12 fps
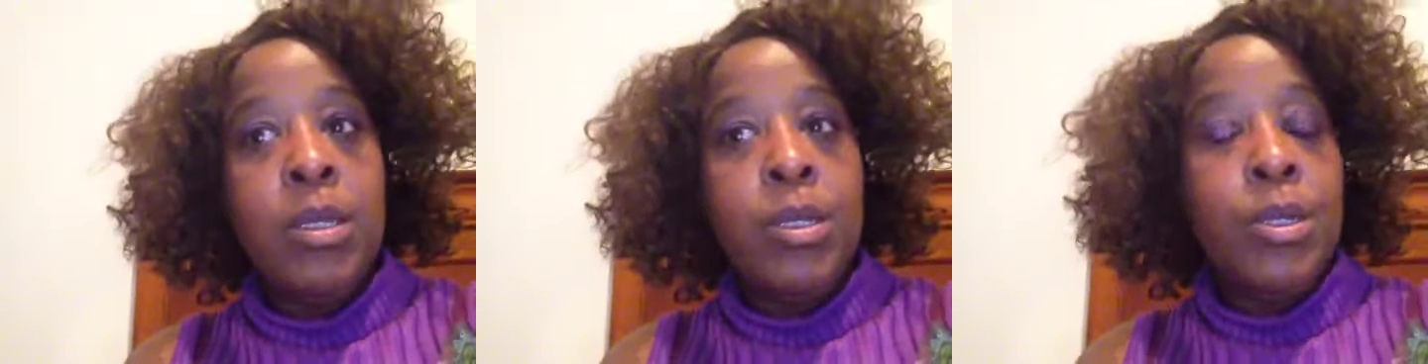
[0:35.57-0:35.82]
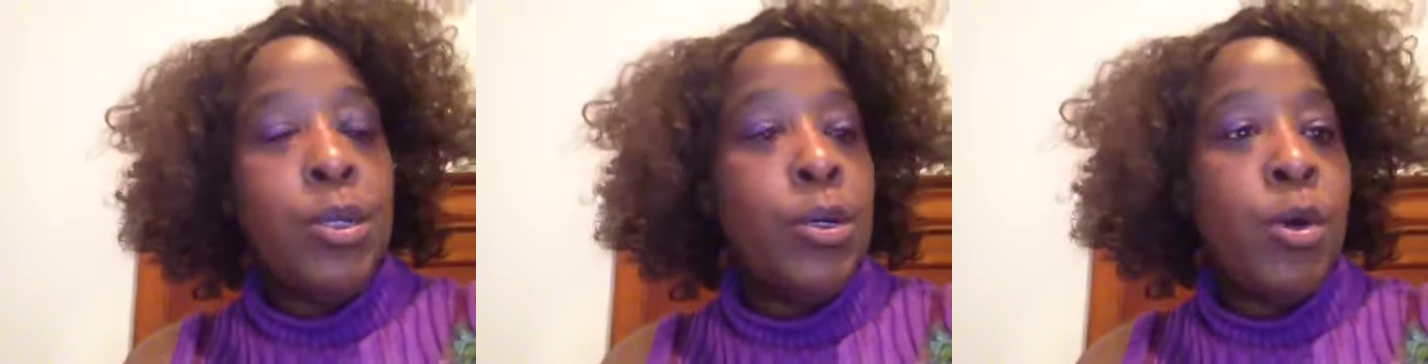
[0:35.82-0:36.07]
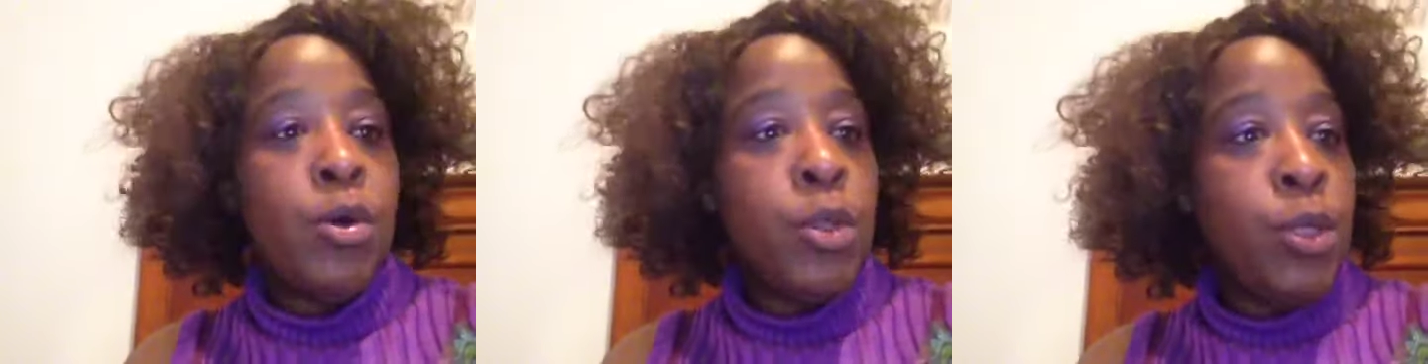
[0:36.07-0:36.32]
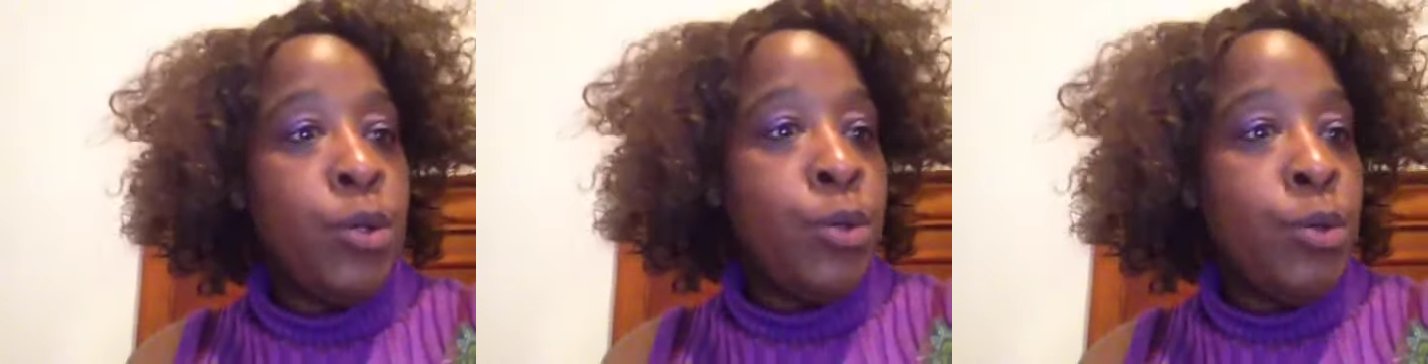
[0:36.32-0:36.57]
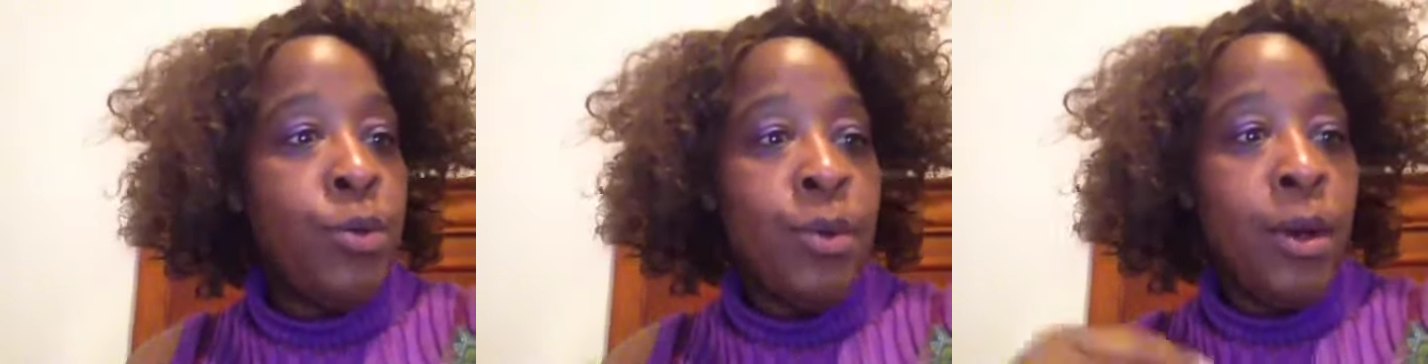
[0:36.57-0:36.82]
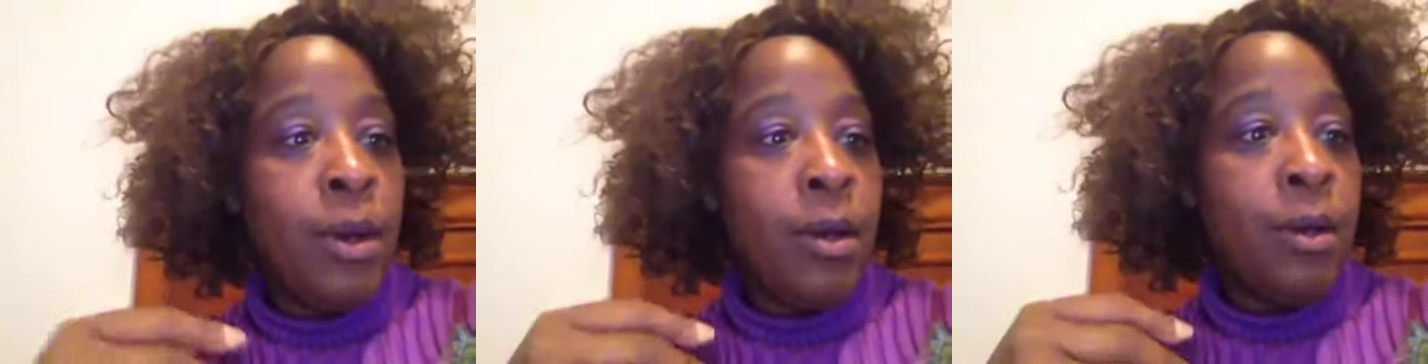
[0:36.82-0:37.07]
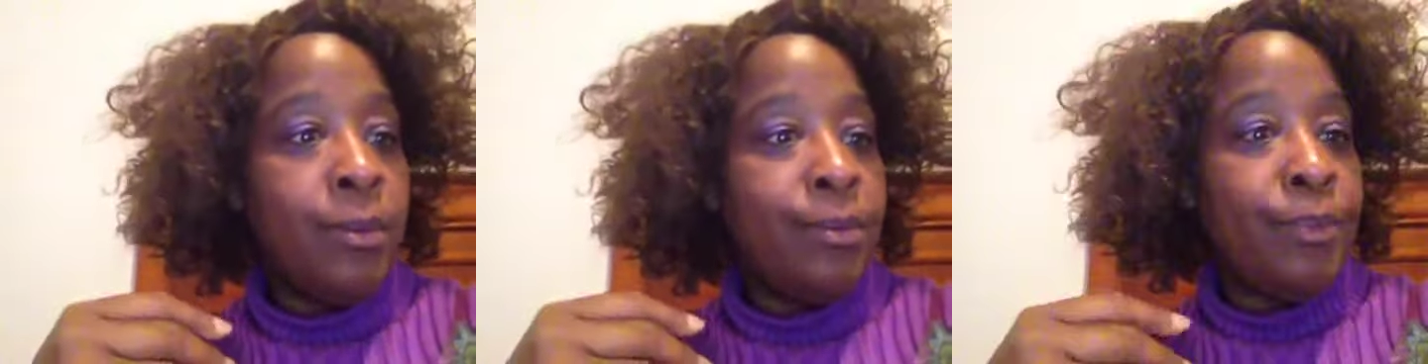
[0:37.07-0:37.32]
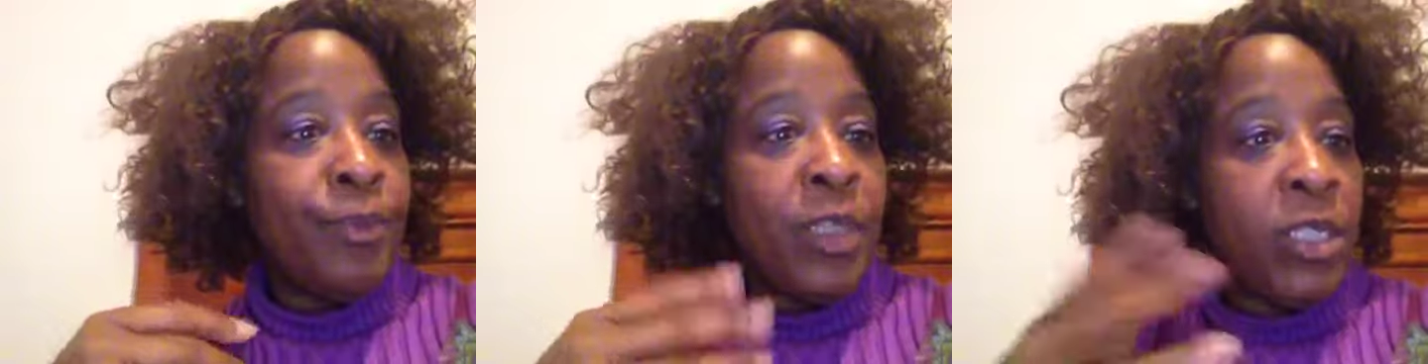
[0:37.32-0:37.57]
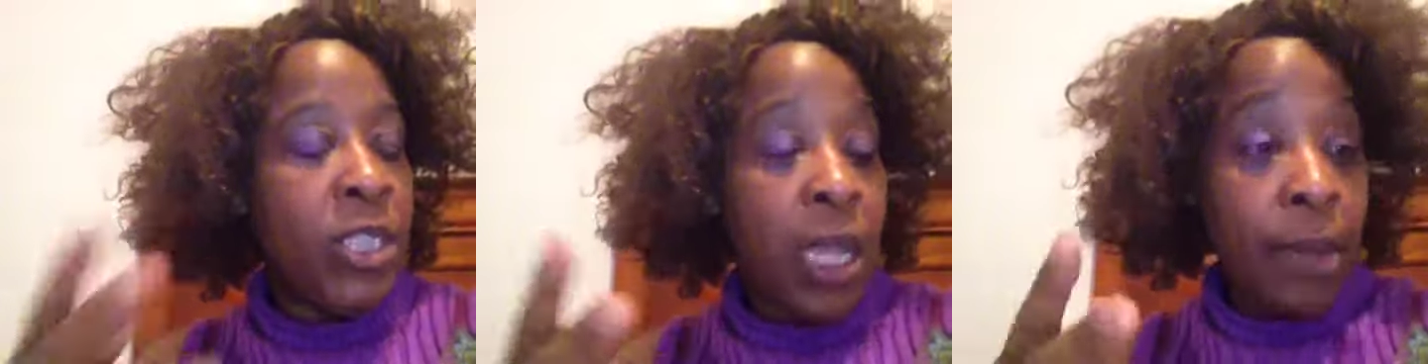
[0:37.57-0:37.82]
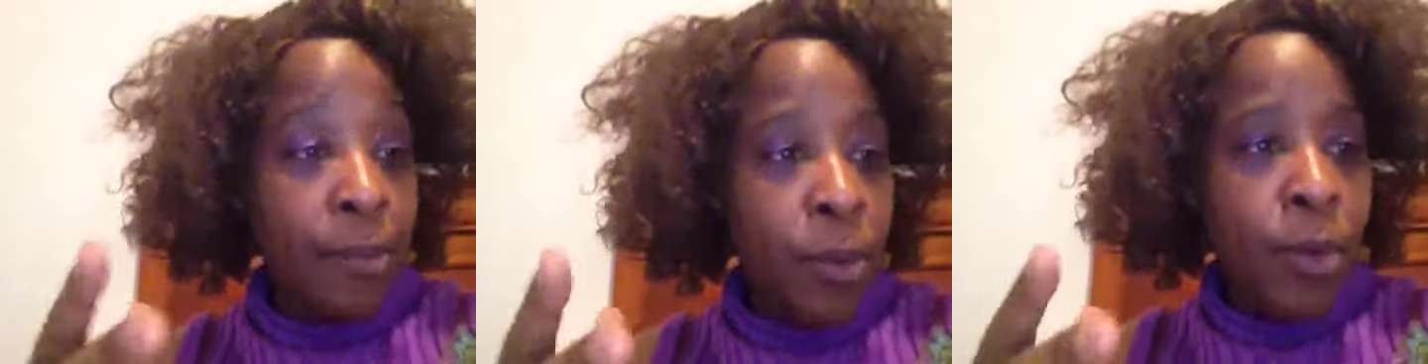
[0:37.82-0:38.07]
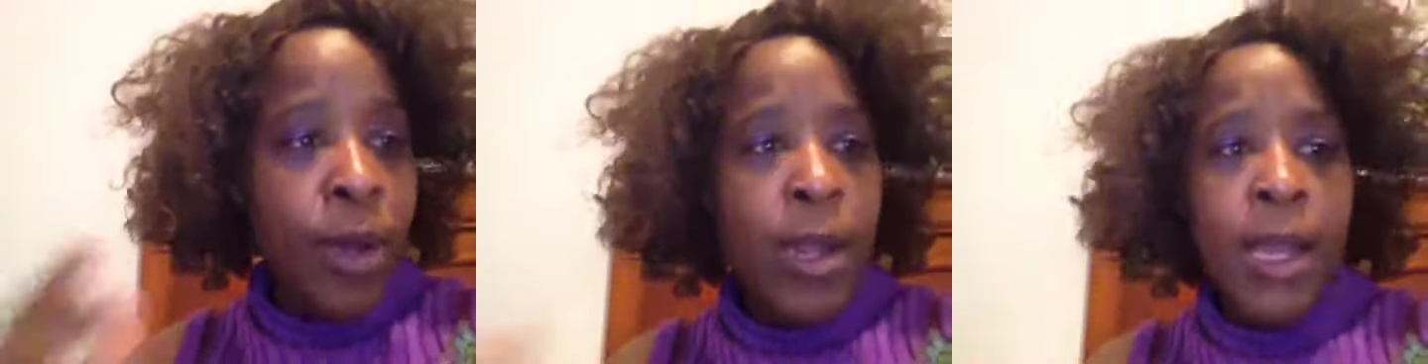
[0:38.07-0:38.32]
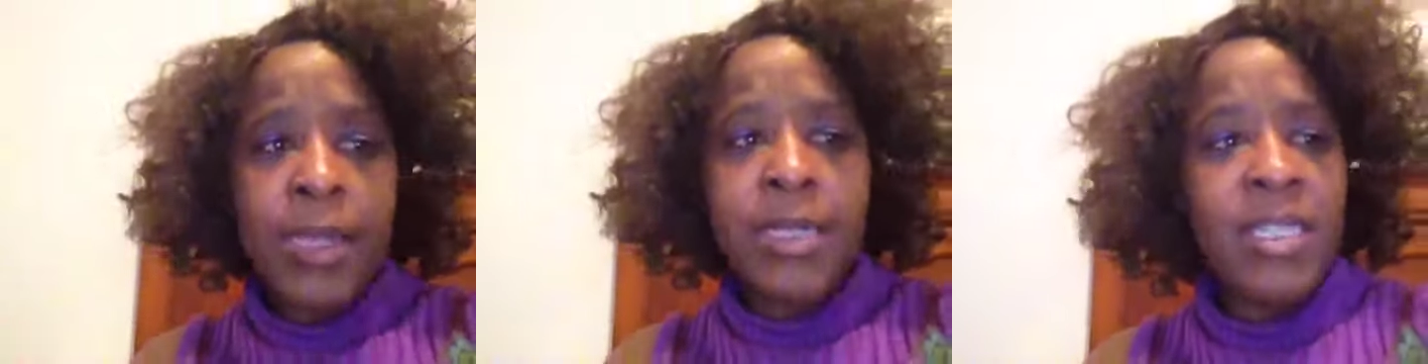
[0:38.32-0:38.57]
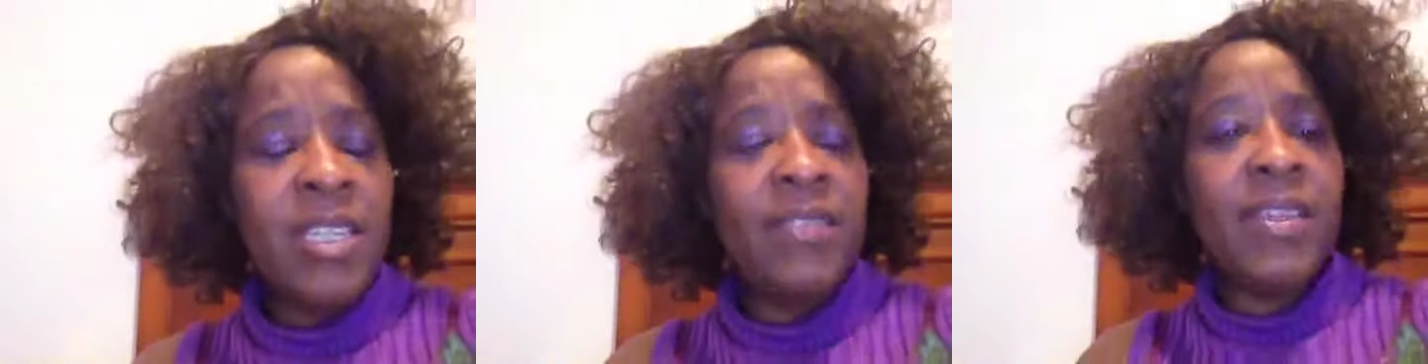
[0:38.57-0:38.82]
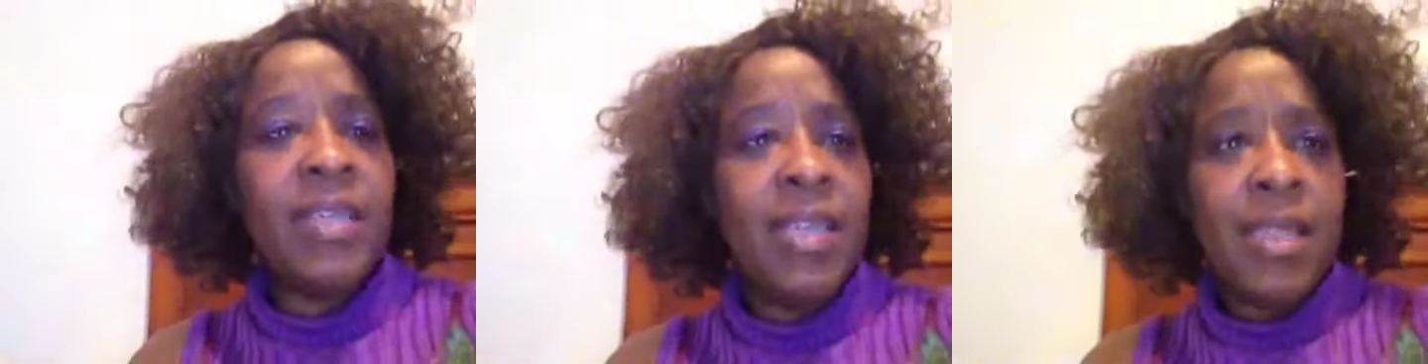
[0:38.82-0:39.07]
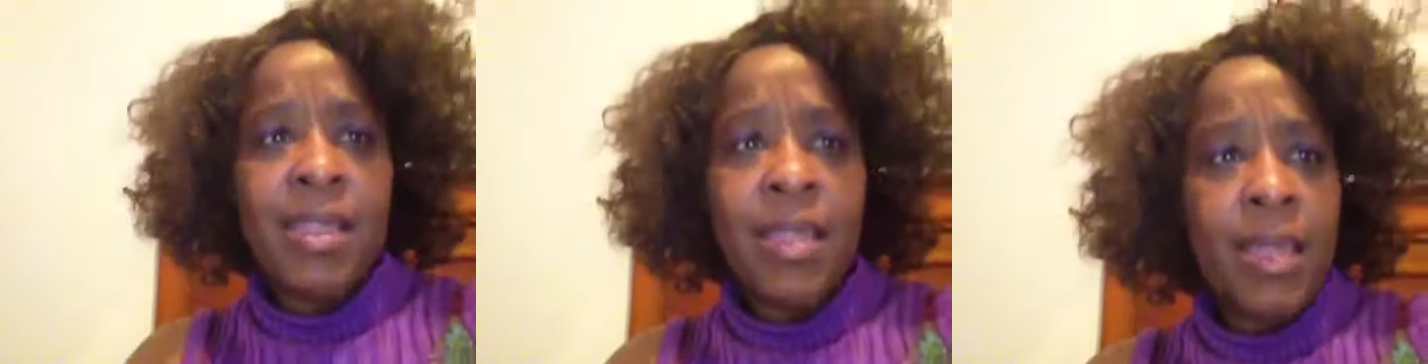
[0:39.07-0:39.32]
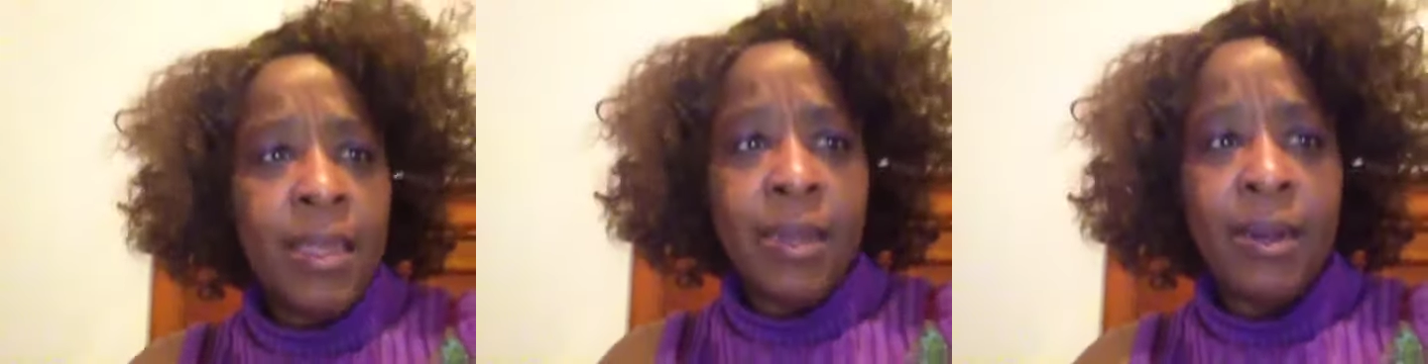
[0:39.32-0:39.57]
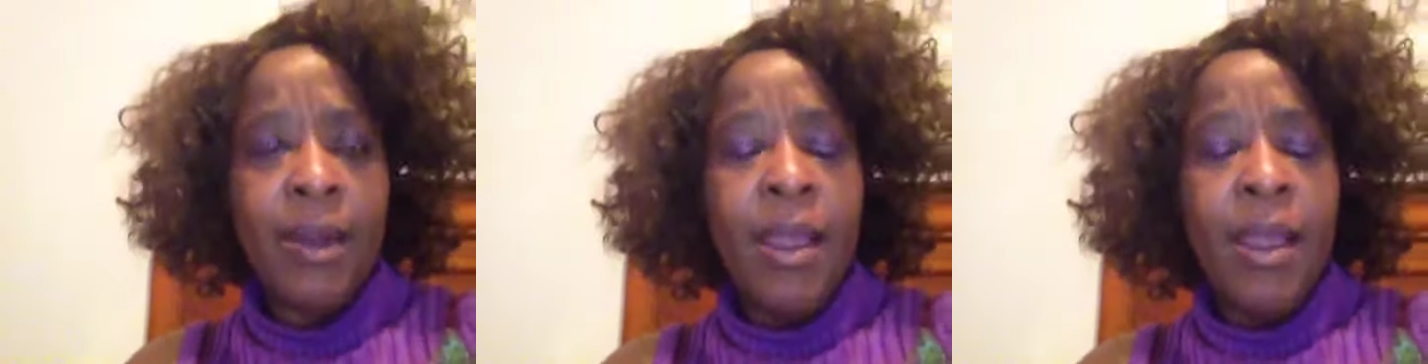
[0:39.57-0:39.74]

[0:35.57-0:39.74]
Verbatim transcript: you know, go through um, the checkpoint. I couldn't even get there.